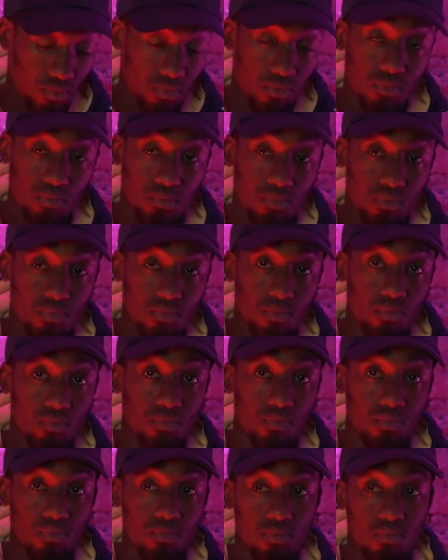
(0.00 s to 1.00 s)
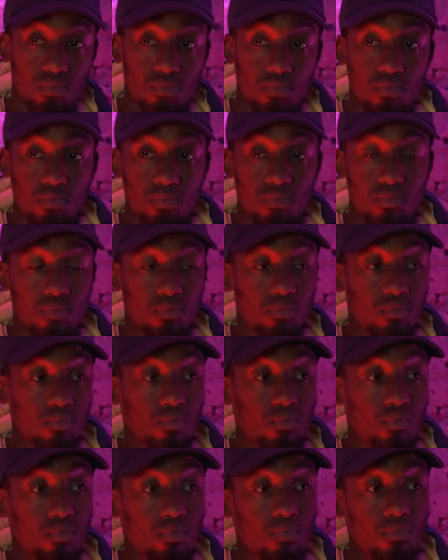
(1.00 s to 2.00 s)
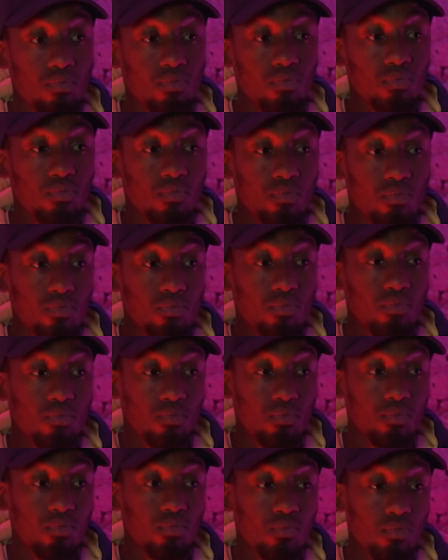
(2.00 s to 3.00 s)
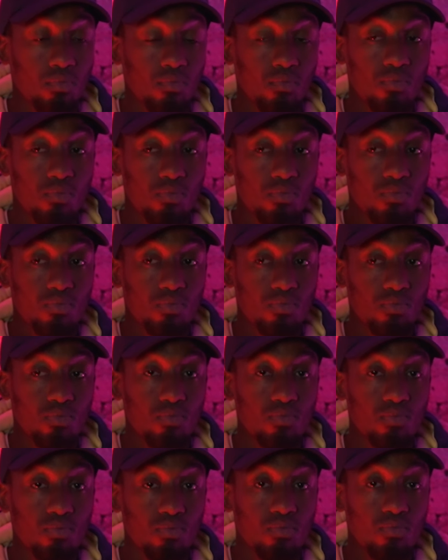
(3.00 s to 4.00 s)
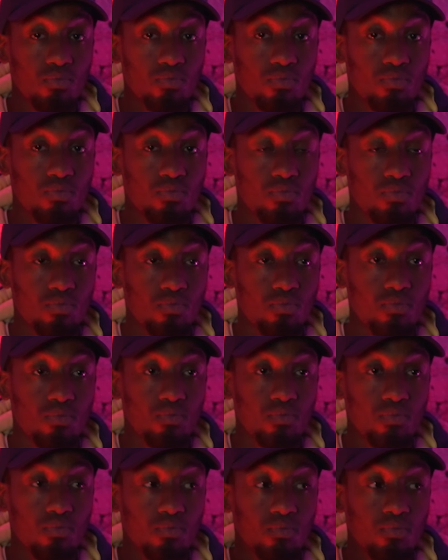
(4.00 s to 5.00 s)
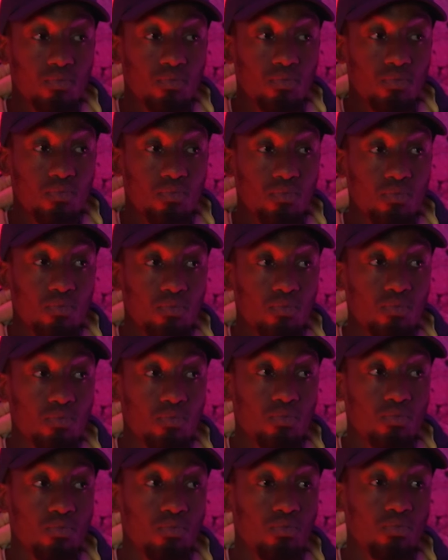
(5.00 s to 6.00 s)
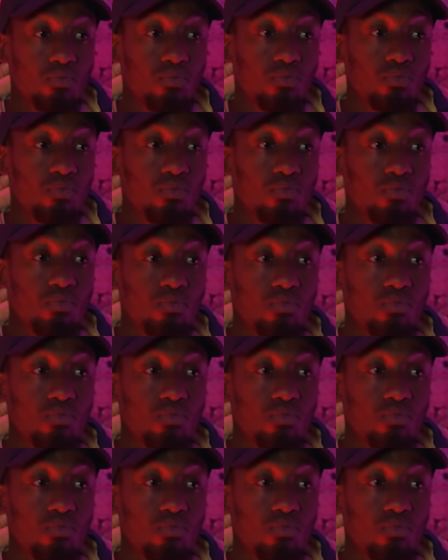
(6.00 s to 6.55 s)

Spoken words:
This person isn't speaking.